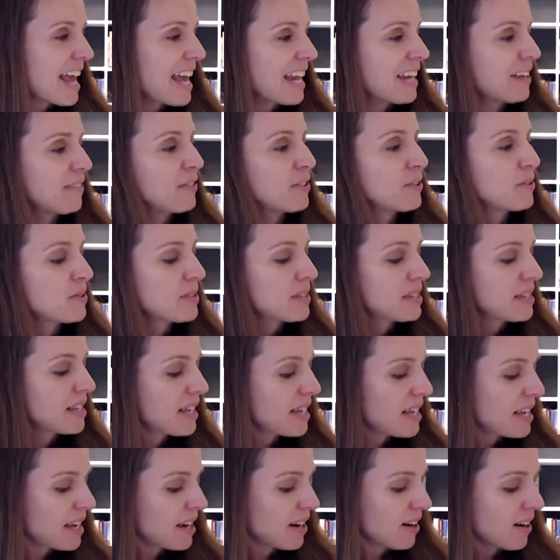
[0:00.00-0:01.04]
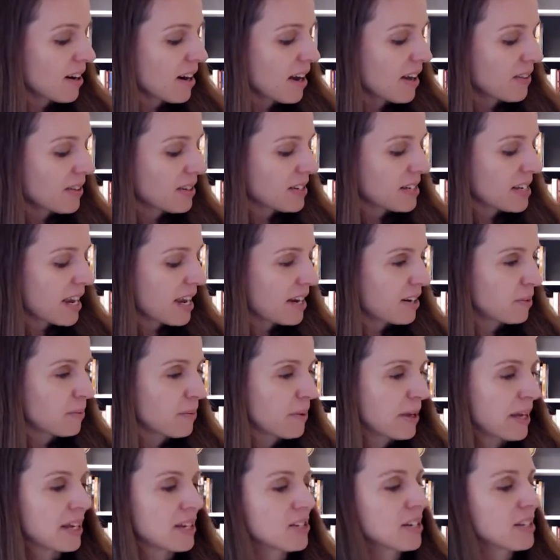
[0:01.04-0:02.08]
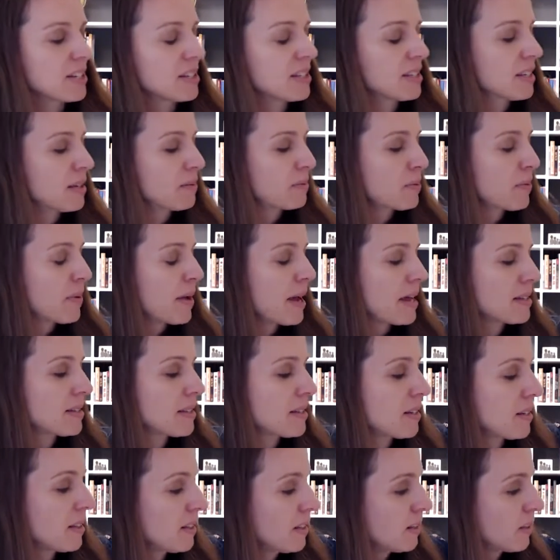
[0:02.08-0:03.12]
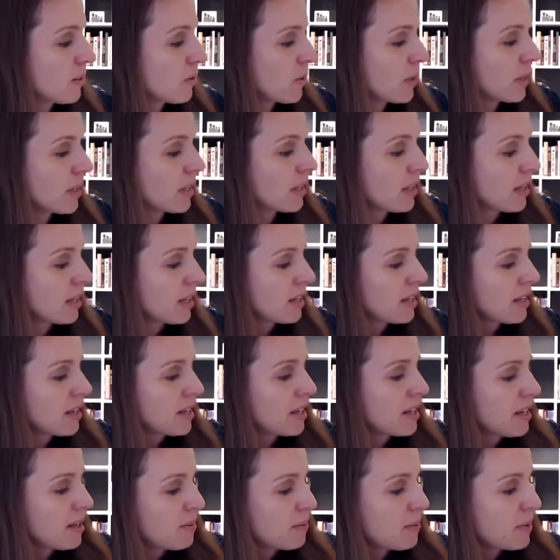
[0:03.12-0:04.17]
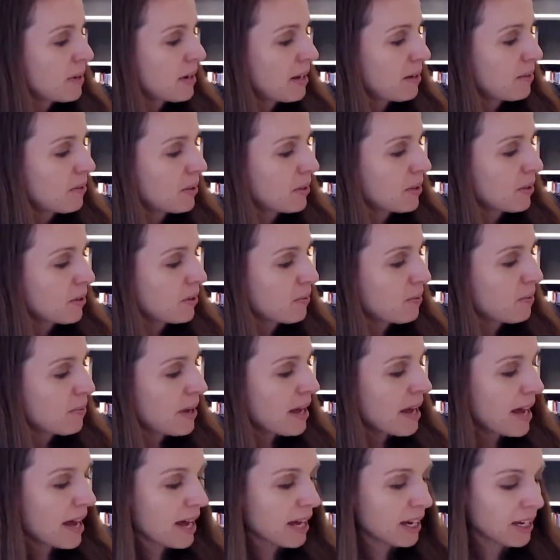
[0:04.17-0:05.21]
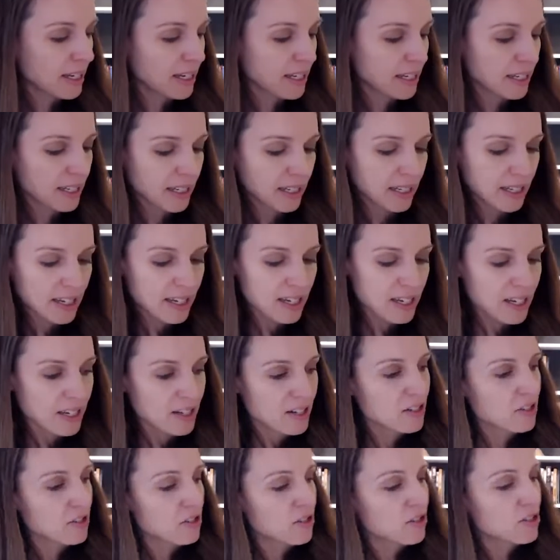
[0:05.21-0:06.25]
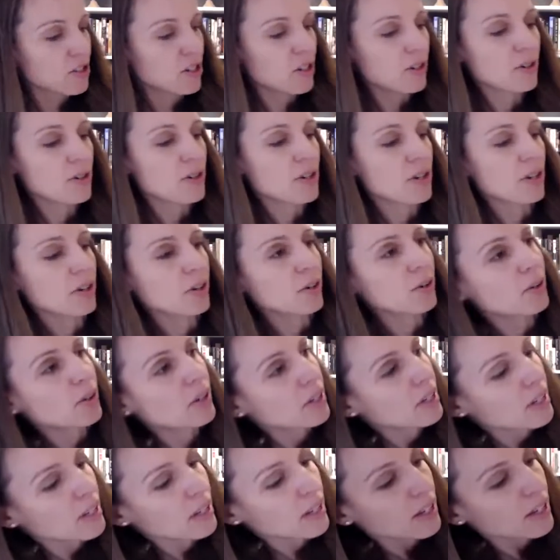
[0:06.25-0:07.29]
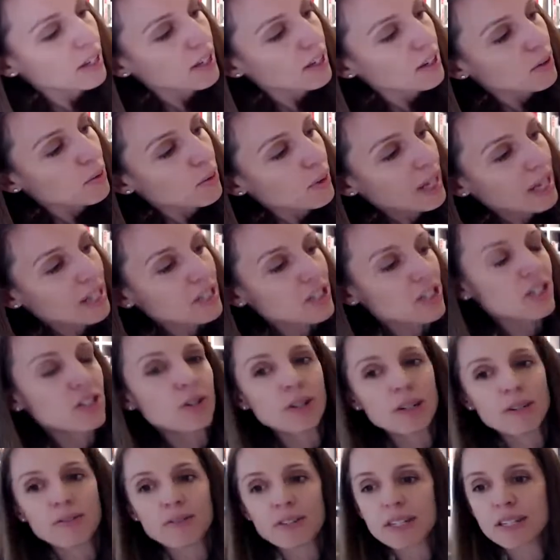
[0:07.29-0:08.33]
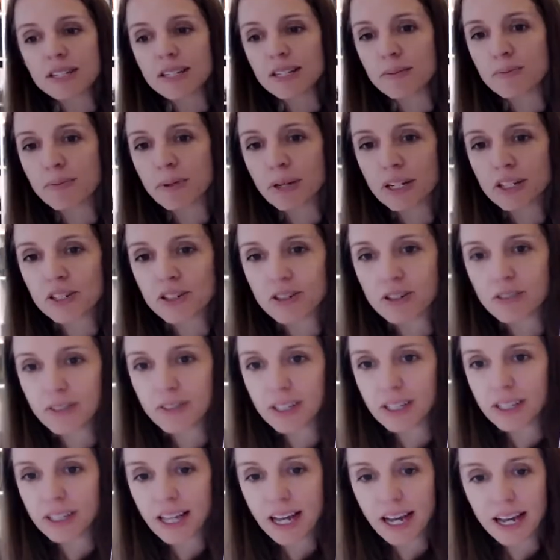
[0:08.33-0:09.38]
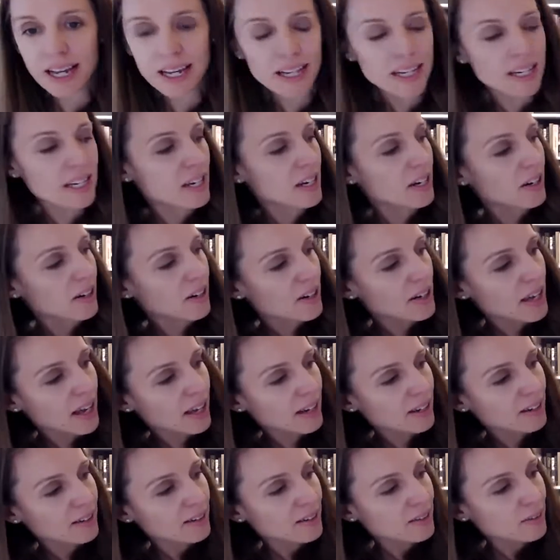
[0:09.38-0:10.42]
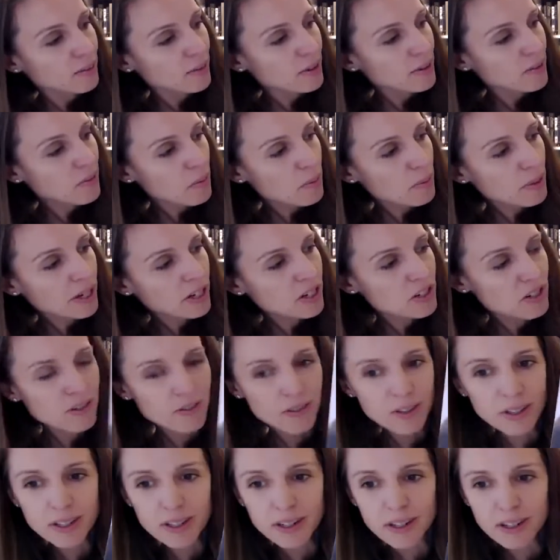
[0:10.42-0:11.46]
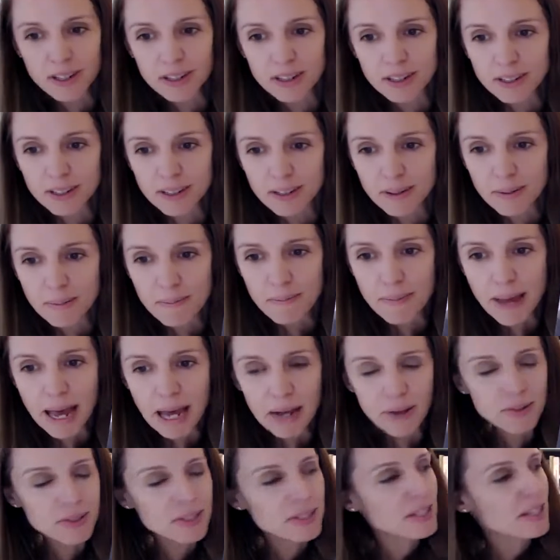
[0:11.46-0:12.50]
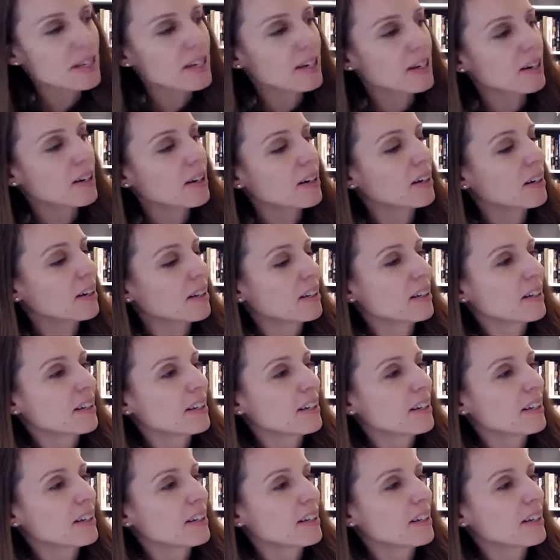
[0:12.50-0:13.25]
If you see here on the title page, I skipped past it a little quickly, and I will go back to show you. We actually don't even see a picture of a lion here yet. We have a picture of a little mouse here,